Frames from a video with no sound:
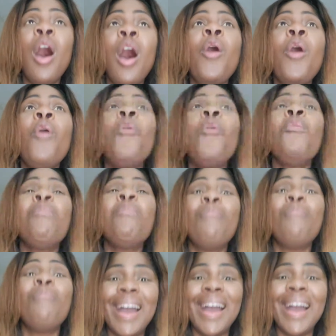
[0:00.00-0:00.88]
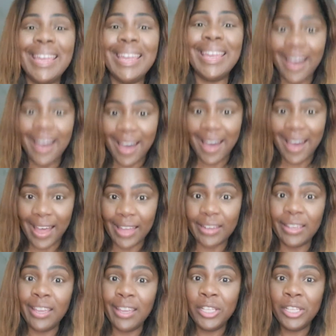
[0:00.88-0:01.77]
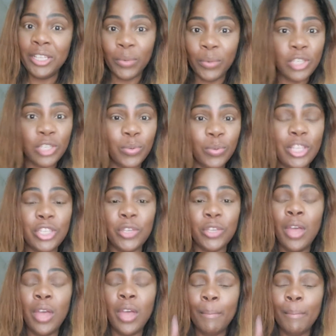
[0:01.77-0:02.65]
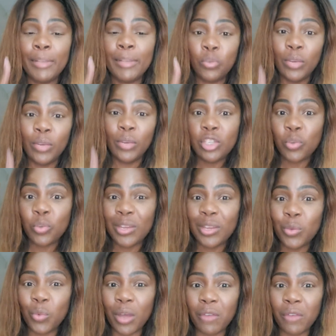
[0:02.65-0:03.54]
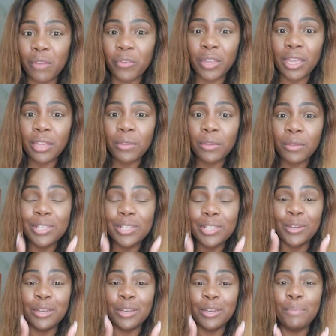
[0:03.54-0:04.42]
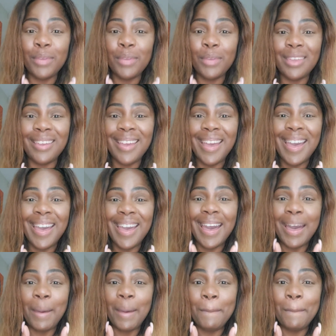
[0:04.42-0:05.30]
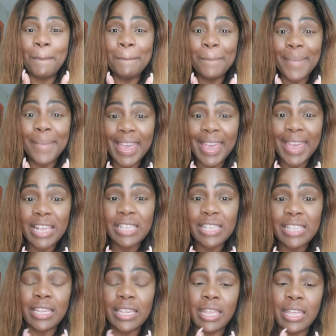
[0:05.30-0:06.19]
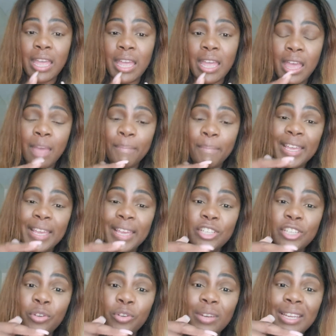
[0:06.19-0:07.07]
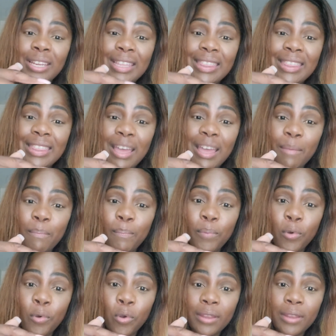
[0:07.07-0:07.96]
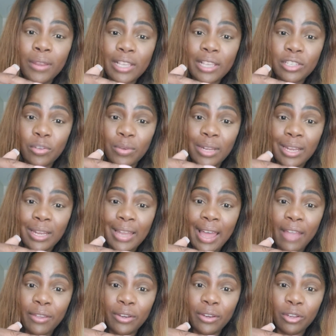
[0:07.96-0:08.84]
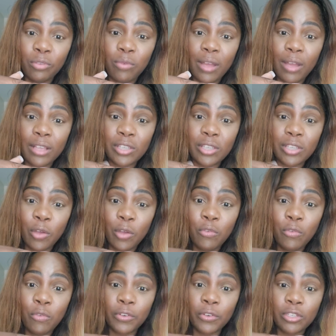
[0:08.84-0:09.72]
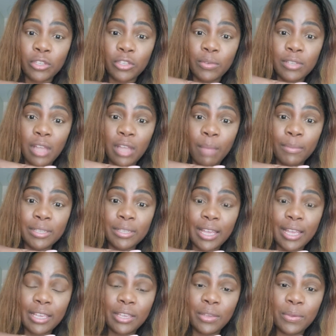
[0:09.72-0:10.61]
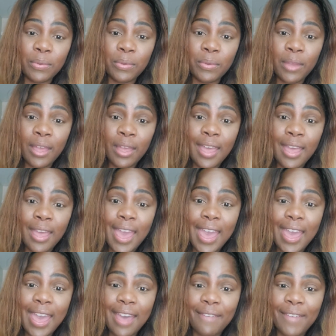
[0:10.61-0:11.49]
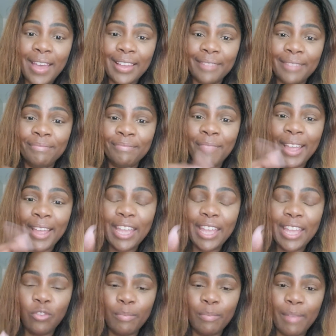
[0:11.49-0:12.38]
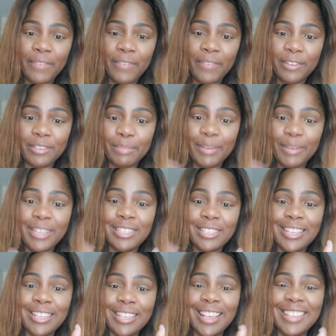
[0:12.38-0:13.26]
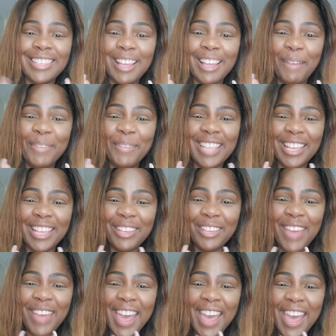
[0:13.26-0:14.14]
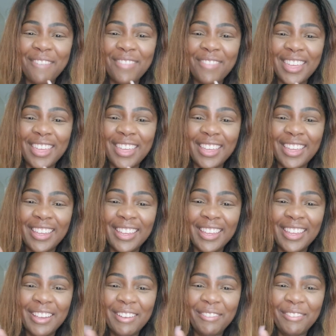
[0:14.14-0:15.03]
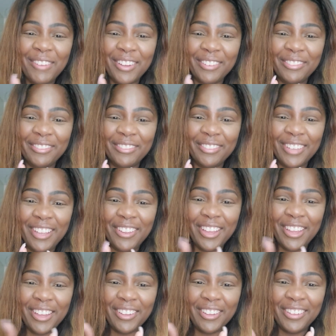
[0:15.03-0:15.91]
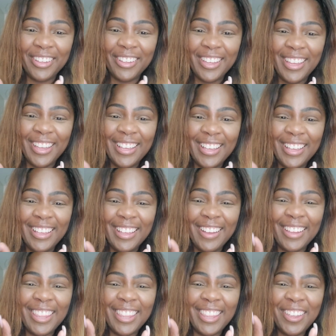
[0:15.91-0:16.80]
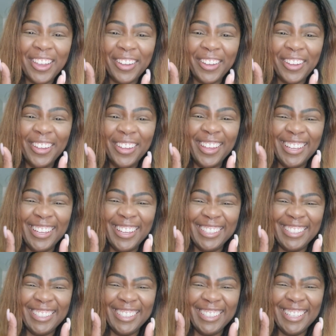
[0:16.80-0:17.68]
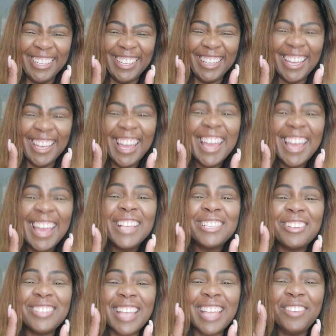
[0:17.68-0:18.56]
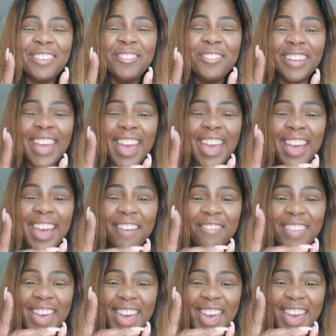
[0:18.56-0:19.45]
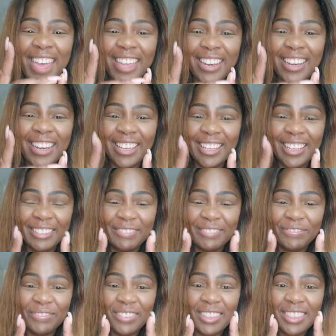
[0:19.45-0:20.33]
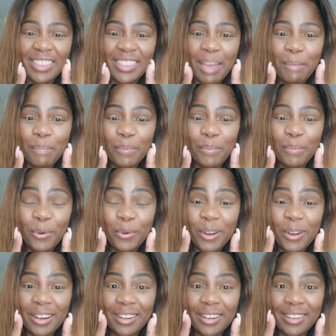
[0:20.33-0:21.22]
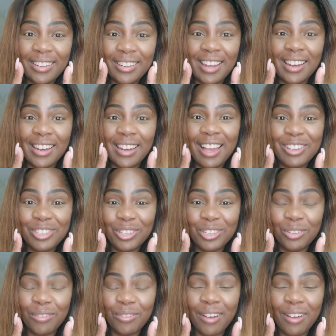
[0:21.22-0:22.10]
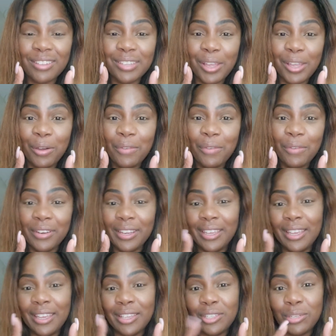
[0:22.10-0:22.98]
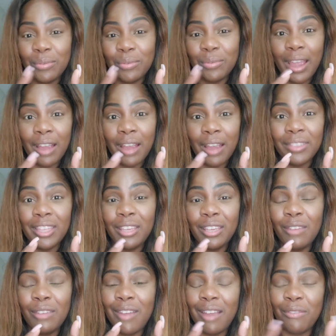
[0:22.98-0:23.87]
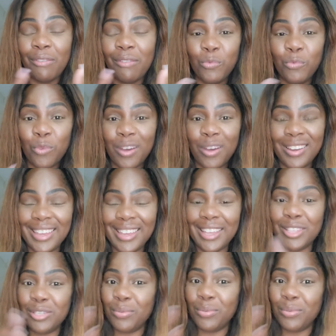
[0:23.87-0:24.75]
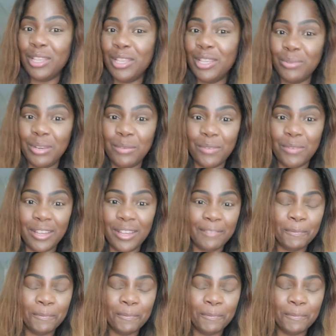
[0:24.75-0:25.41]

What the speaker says: Oh my God, 2022. But 2021 for you is going to be amazing because you're going to get that board that's going to allow you to cross over. So it's almost like you have, I can't do it with my fingers, but it's almost like you have Here you go. Okay, there you go. So it's like you're gonna have that board that allows you to cross over to get to everything you've ever wanted in 2021.